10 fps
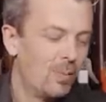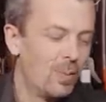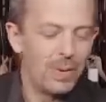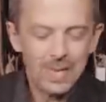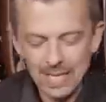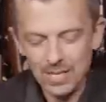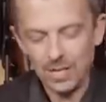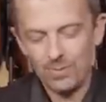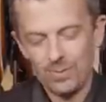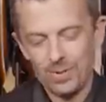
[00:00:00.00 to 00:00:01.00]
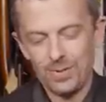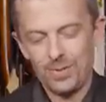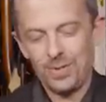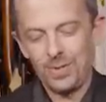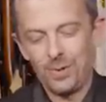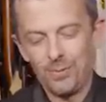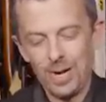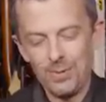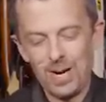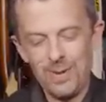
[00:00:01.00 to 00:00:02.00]
We won't get into the
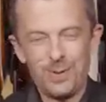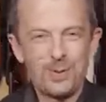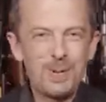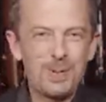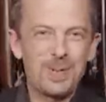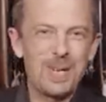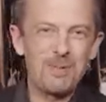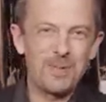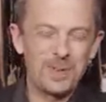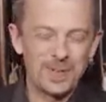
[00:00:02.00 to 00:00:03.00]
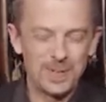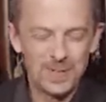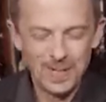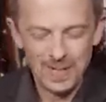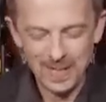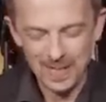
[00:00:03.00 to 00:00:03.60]
long-running rivalry between Enfield and Sterling,